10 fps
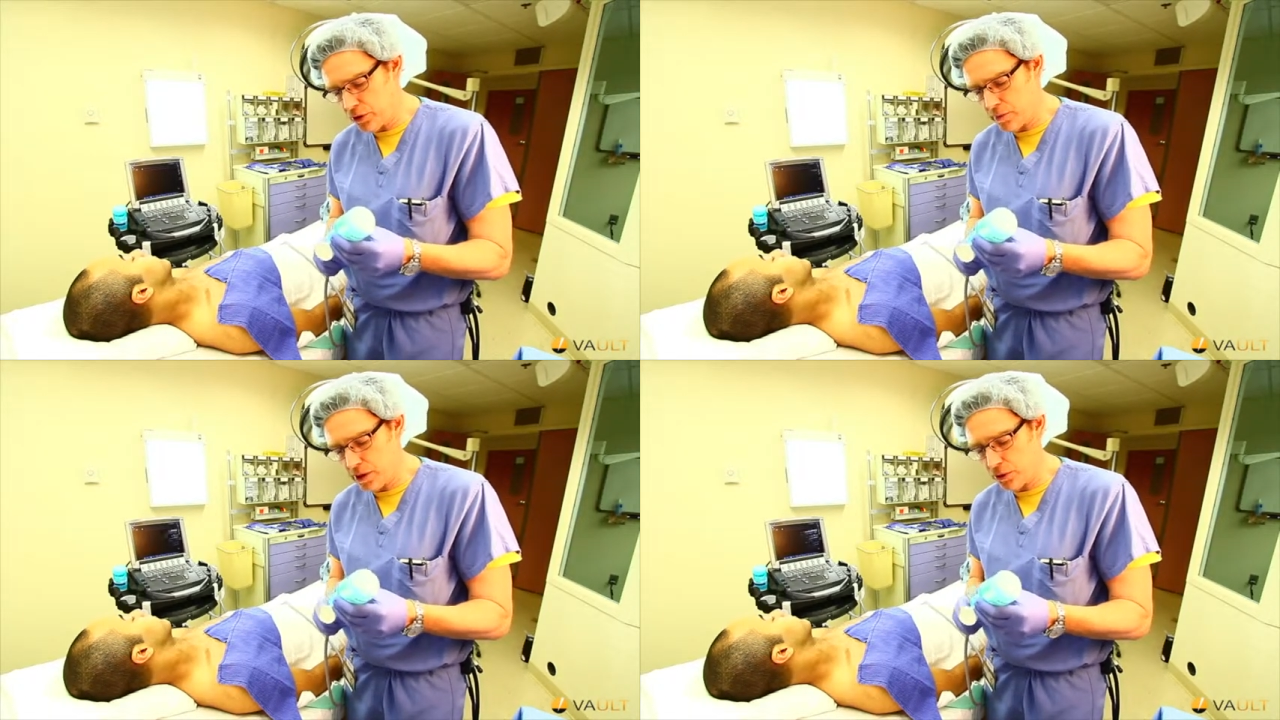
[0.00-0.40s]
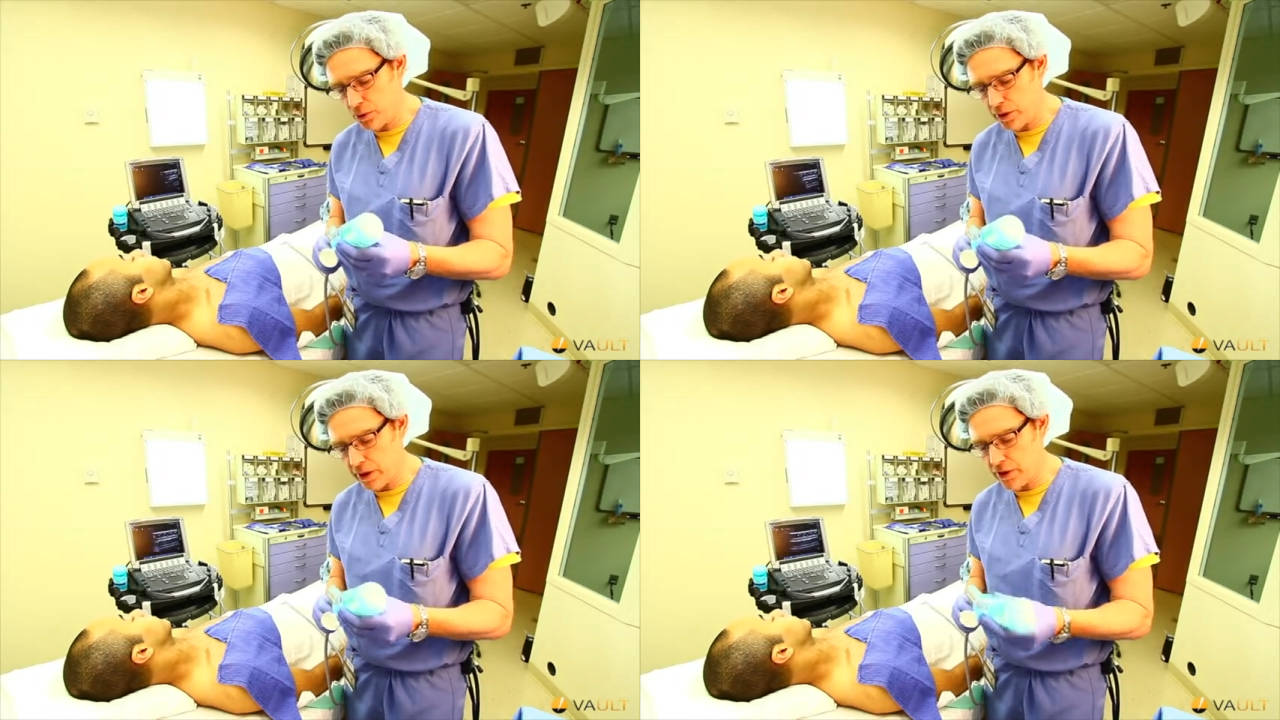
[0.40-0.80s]
to make
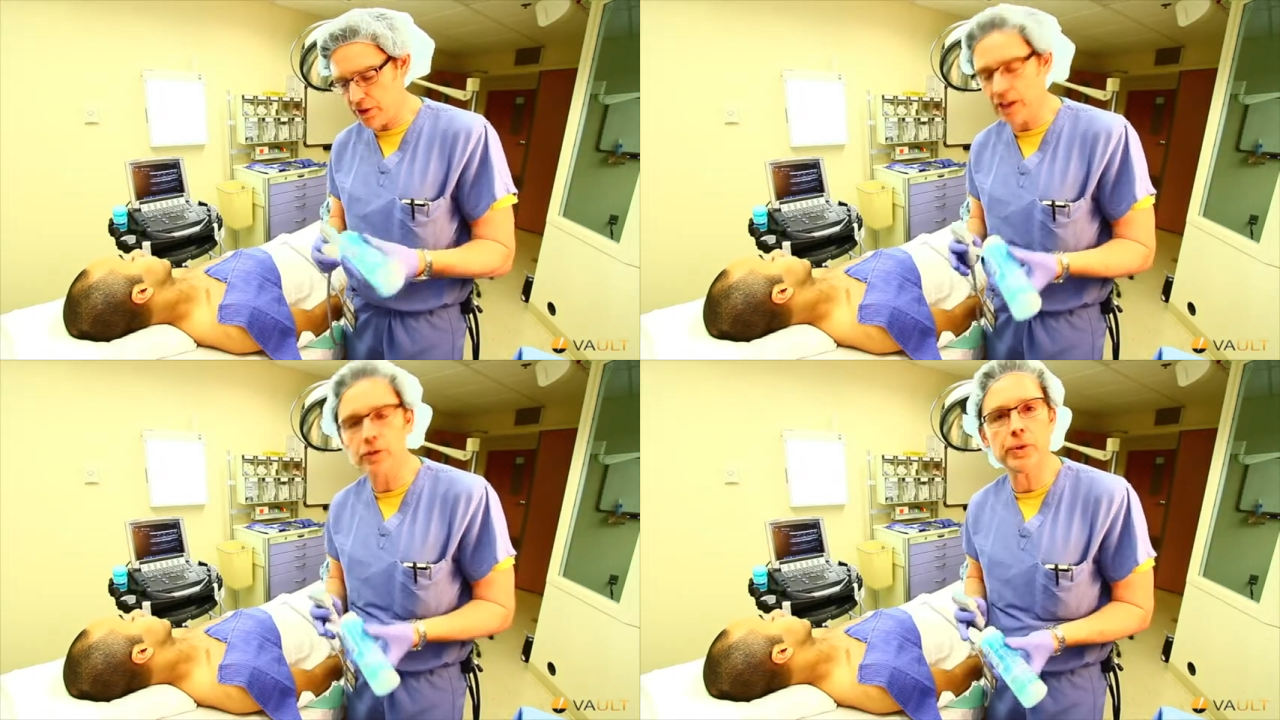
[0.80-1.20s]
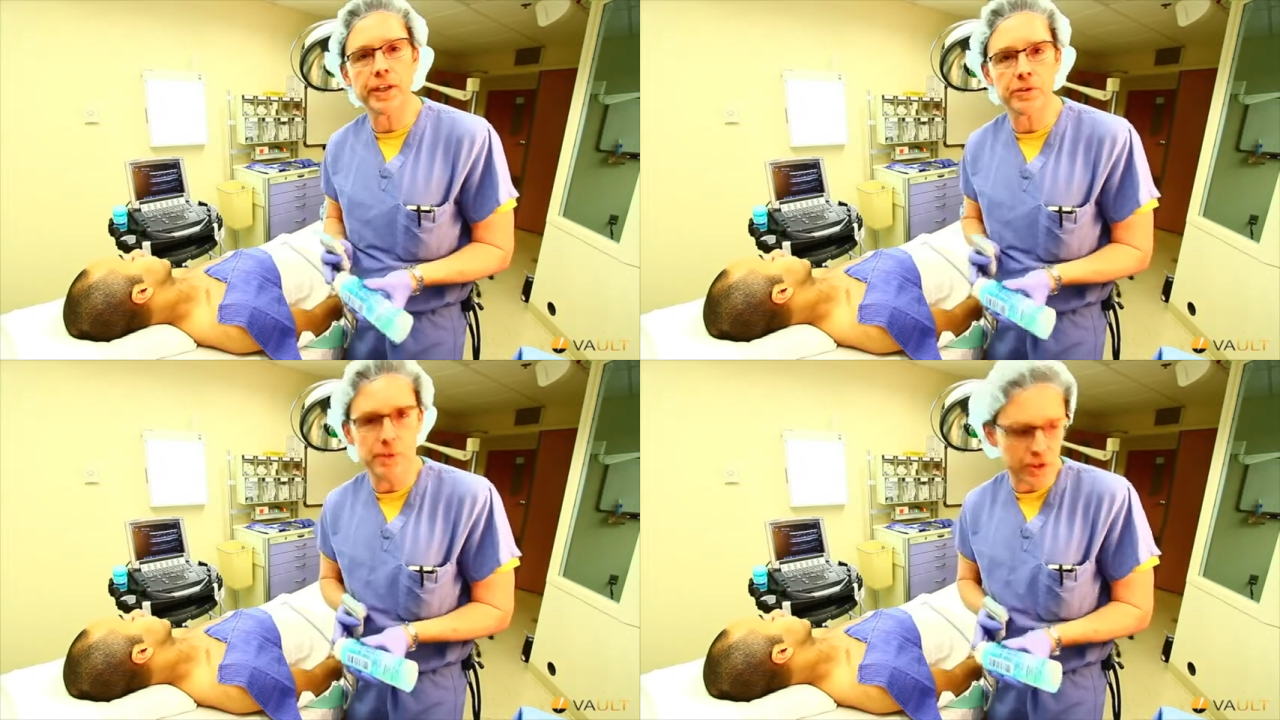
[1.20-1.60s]
sure that the sound
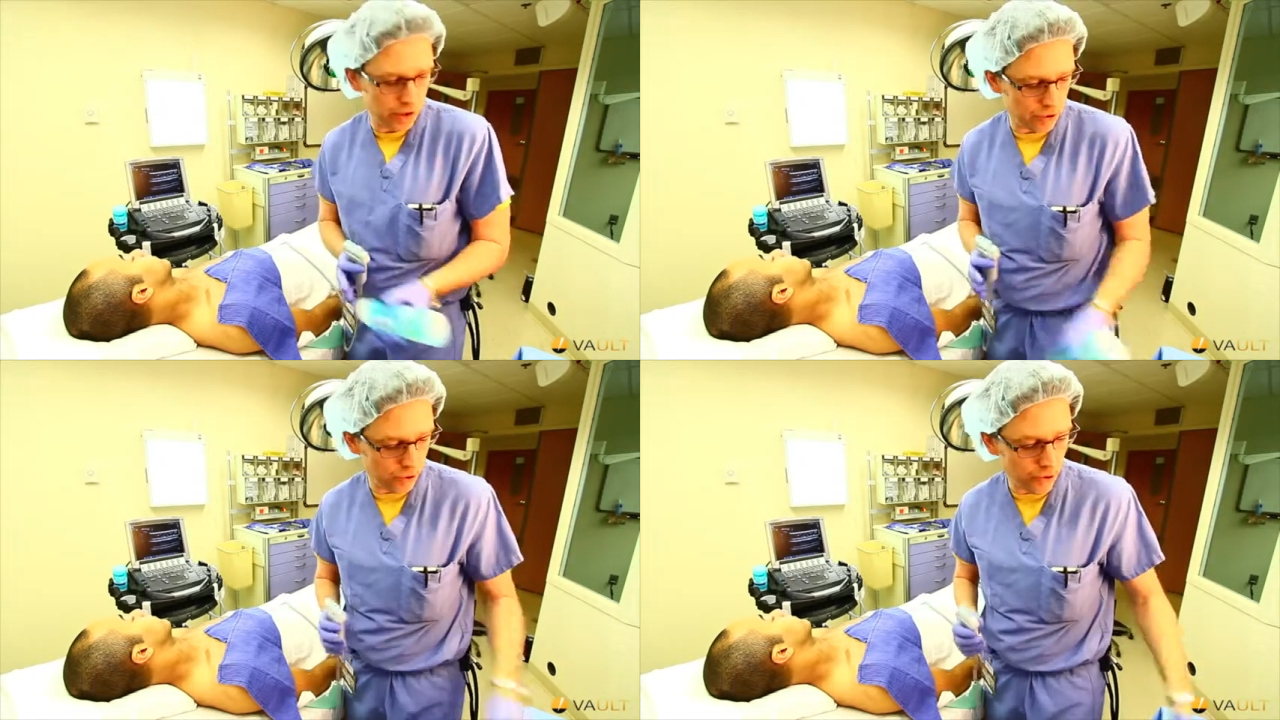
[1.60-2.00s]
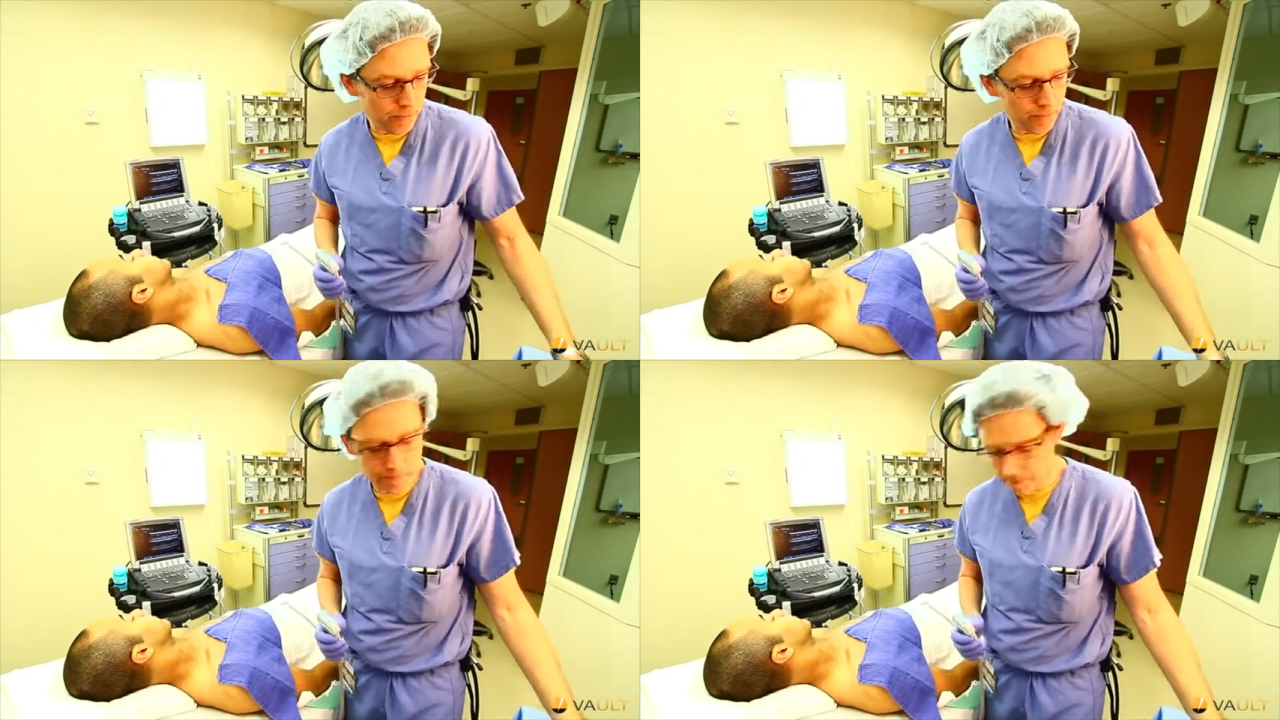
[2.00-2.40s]
transmission is good.